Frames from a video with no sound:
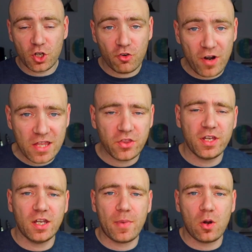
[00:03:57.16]
The great
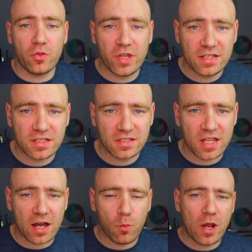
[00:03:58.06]
thing about this is
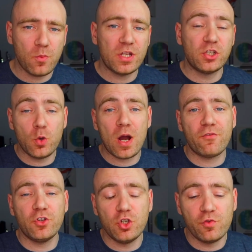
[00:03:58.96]
that when we do
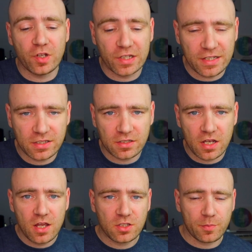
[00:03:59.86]
have a new release
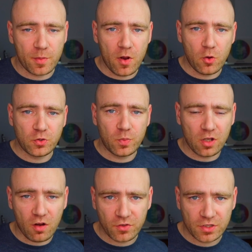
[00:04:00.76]
to promote,
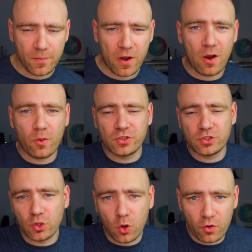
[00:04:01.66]
we'll obviously put out a
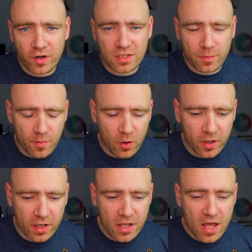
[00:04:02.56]
story to
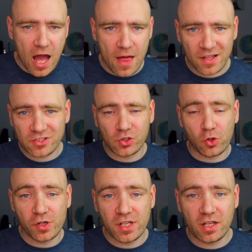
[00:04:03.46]
promote it, and that
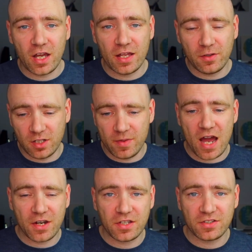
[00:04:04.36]
story can be
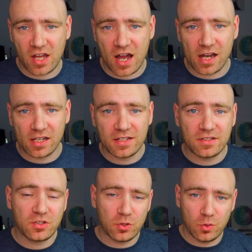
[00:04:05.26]
added as a highlight
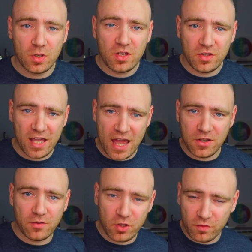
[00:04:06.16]
to the
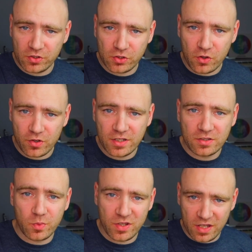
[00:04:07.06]
end of the other
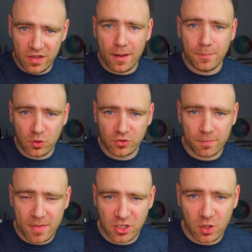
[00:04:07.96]
stories within that music
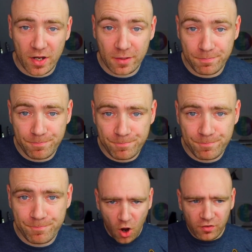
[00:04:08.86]
menu item.
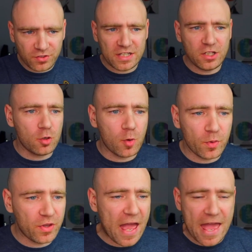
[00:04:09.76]
Obviously, you can come up
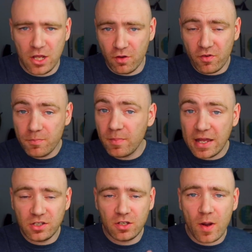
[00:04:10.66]
with any other
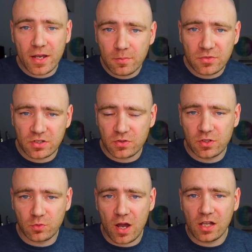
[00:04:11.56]
menu items
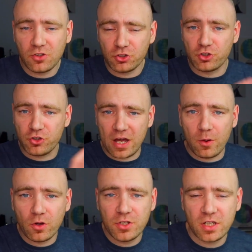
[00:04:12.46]
as well, not just
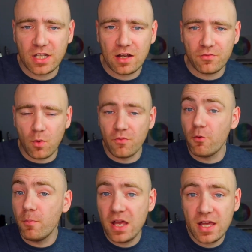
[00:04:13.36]
that one. You could have one
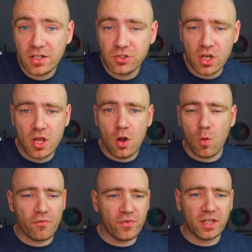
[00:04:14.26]
for merch,
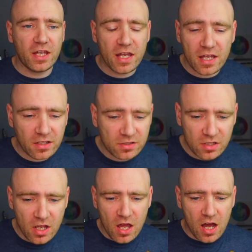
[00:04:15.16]
one for gigs,
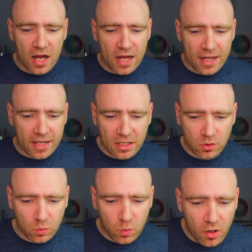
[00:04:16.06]

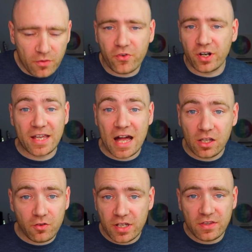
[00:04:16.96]
one for a
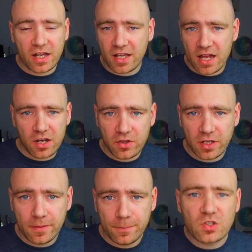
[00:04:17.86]
gallery, that kind of
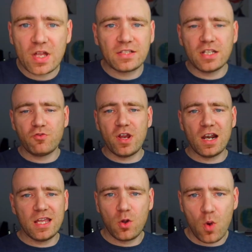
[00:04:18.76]
thing. So that's it
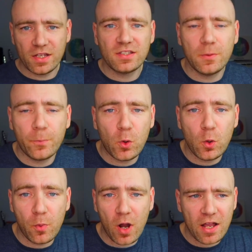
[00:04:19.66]
really, quite
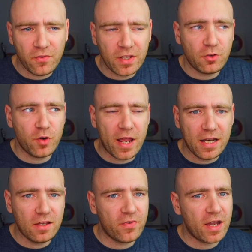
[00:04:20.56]
simple, but I think
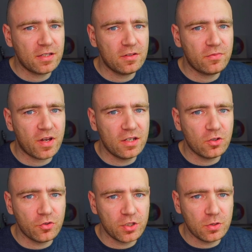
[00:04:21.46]
really effective and
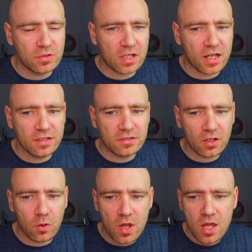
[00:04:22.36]
underutilized.
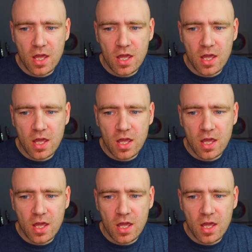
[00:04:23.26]
So